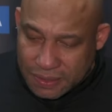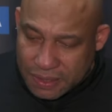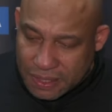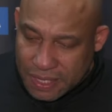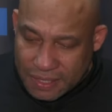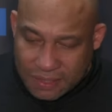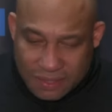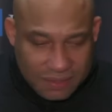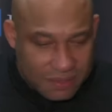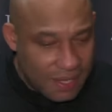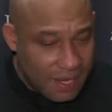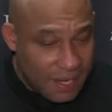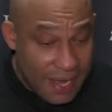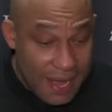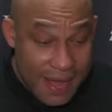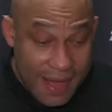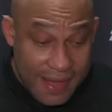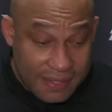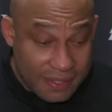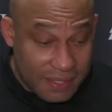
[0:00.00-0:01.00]
I just think
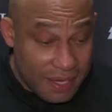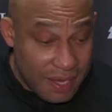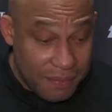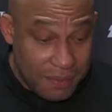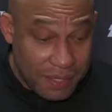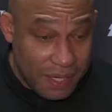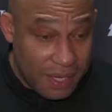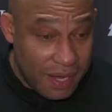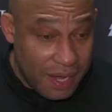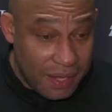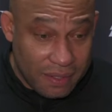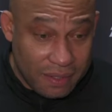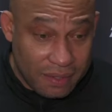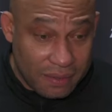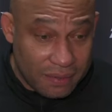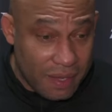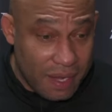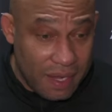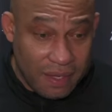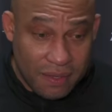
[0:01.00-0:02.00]
guys are coming together,
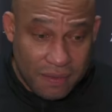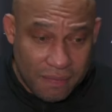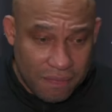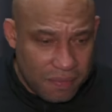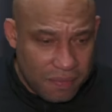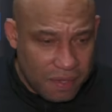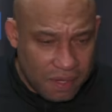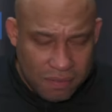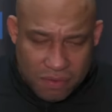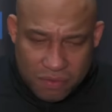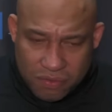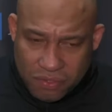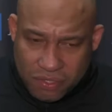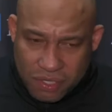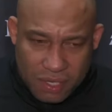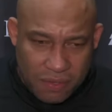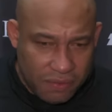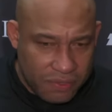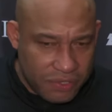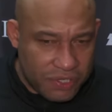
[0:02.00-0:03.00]
and the, you,
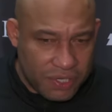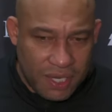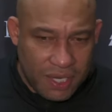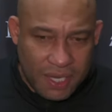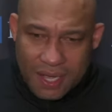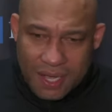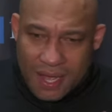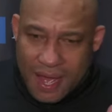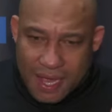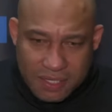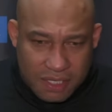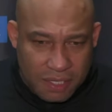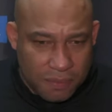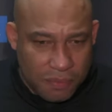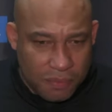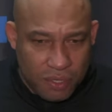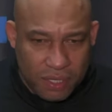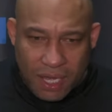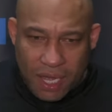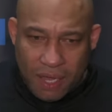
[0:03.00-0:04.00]
you're seeing guys
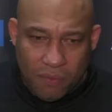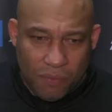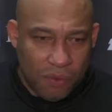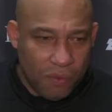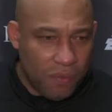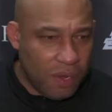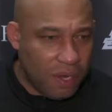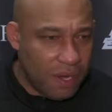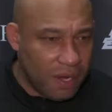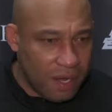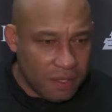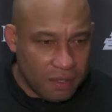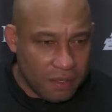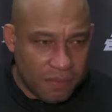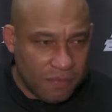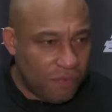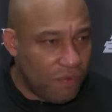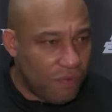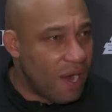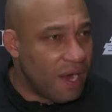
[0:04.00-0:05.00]
communicating with one another
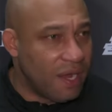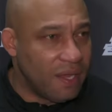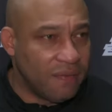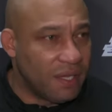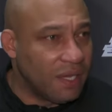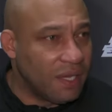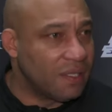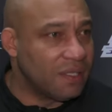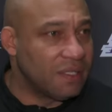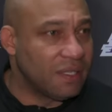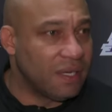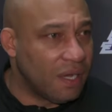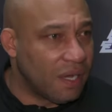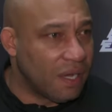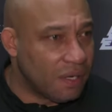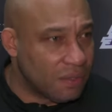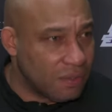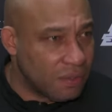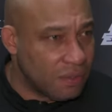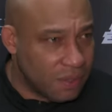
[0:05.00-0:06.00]
before I even get to the
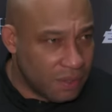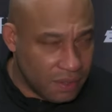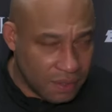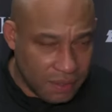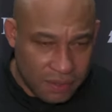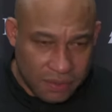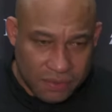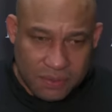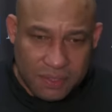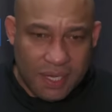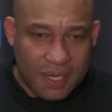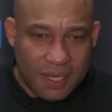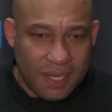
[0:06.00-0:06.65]
huddle. You're seeing